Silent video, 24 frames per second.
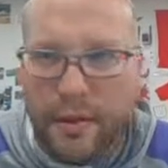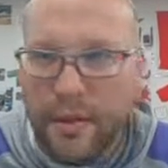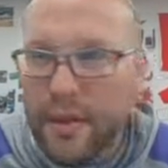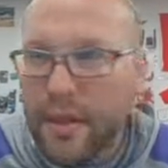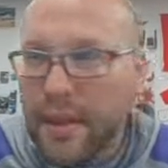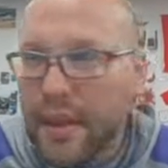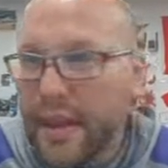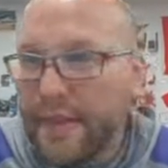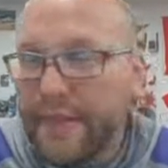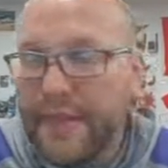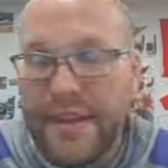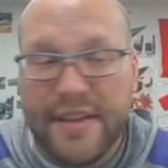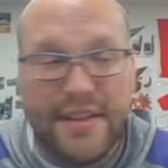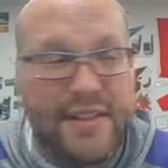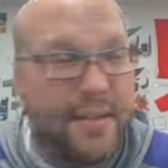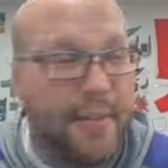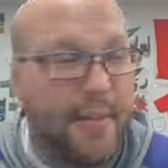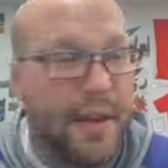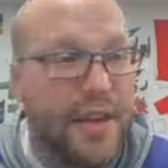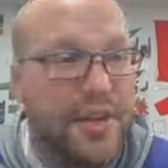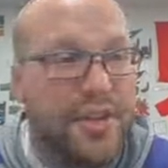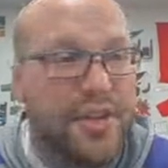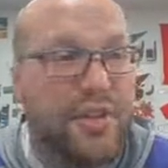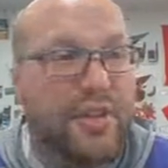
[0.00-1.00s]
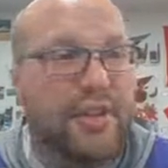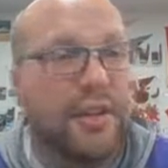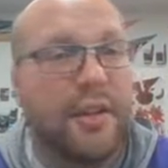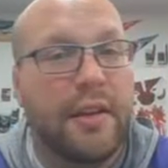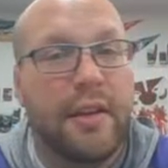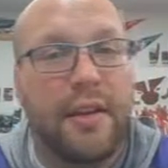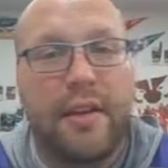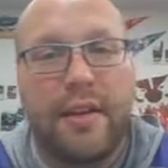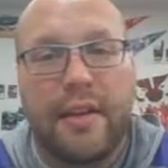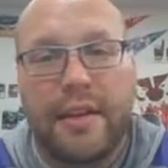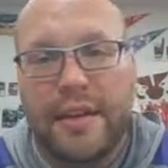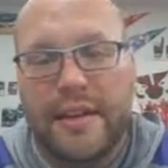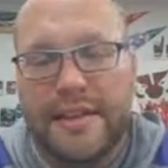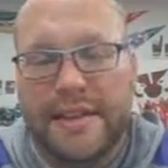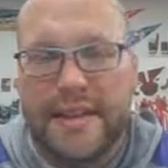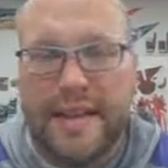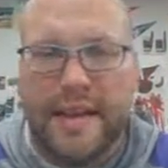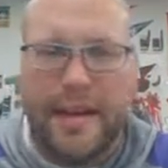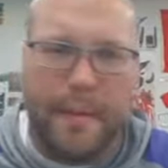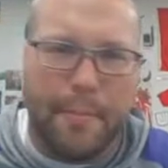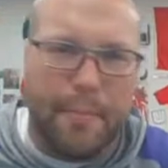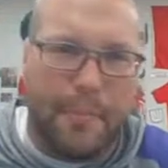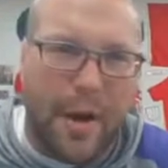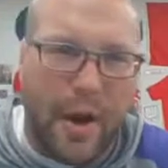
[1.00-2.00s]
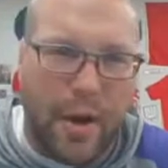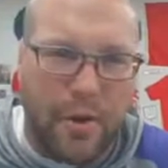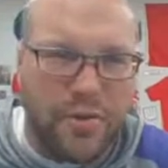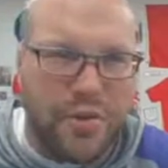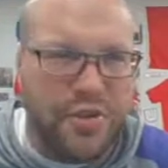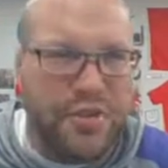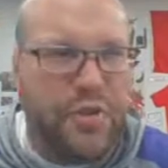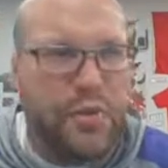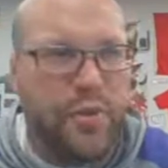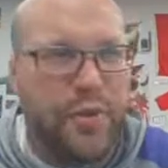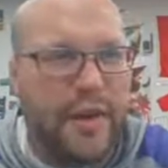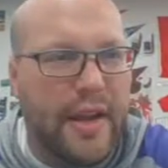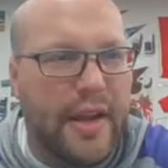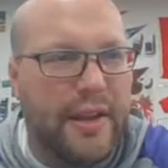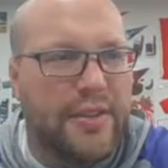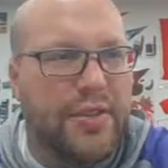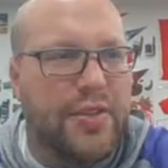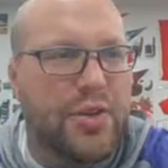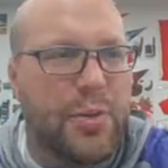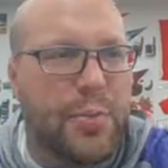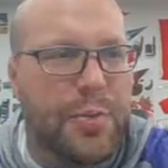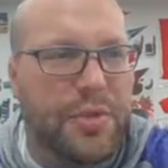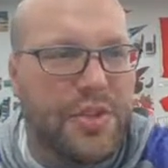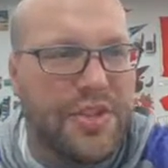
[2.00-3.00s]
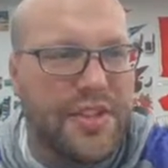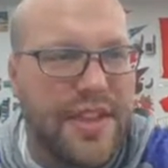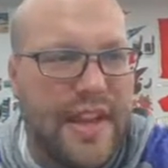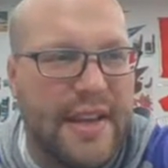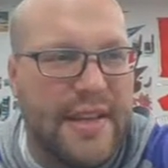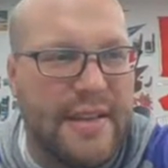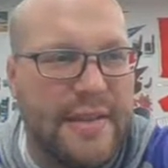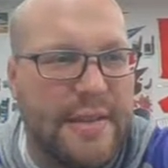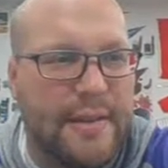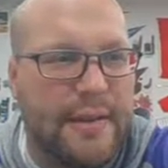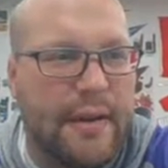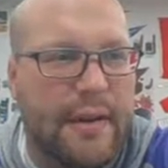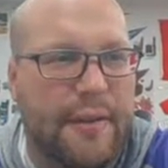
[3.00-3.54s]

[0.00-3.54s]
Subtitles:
And the estimation is that about 2%